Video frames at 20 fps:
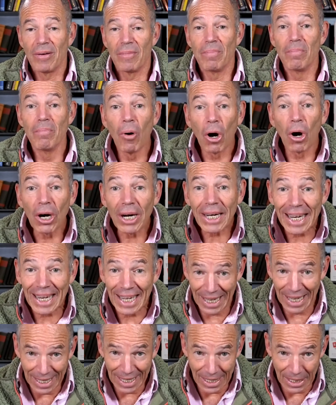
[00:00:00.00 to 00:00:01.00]

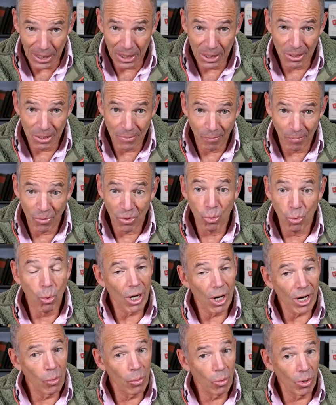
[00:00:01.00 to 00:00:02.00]
marketing is.
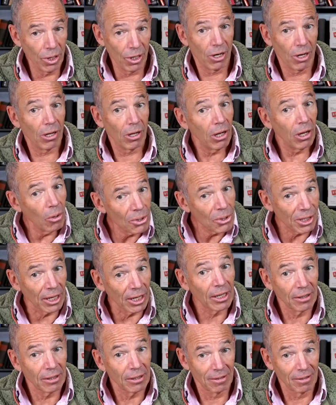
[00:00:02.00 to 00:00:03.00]
One-on-one
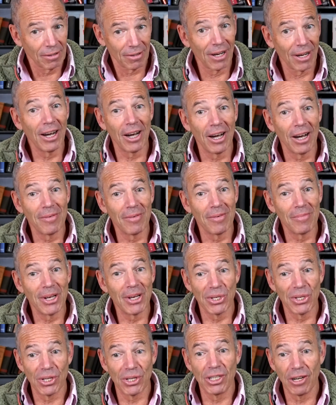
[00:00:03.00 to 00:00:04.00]
closing
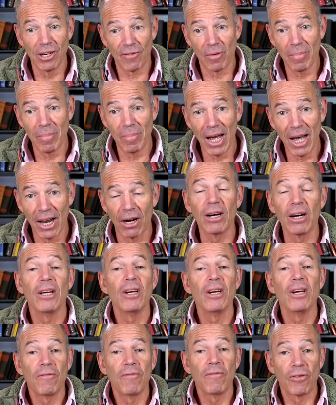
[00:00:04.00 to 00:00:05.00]
is a different matter.
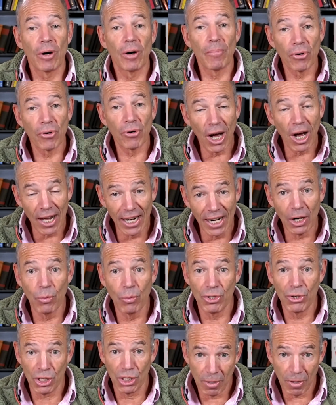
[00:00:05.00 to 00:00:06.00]
For a product
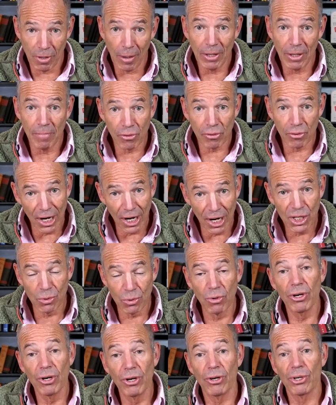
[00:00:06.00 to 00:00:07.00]
which is probably priced
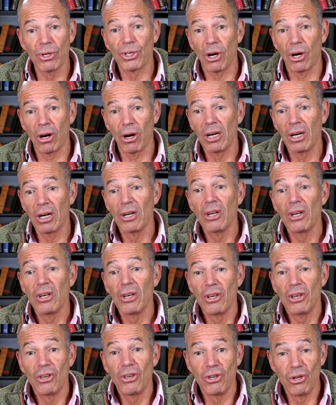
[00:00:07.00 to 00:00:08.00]
where yours are,
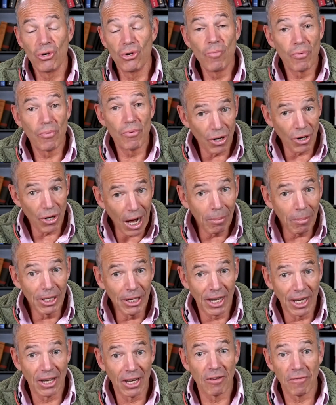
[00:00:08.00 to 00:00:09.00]
you probably
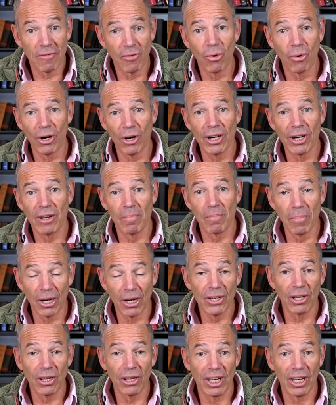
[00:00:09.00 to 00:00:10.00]
can afford to
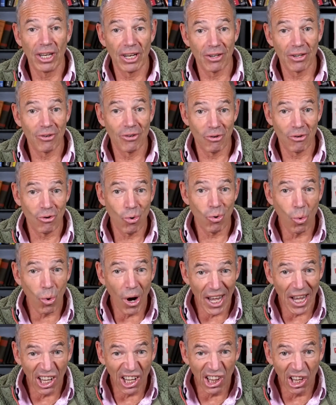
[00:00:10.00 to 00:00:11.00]
bundle in
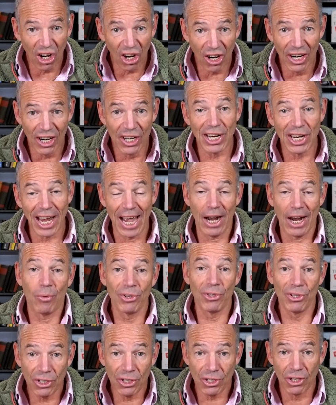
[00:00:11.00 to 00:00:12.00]
quite a large
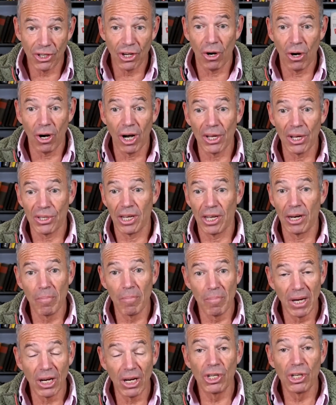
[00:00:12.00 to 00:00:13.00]
acquisition cost, and a
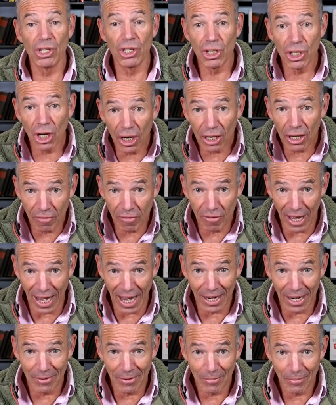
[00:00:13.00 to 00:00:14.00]
big chunk of that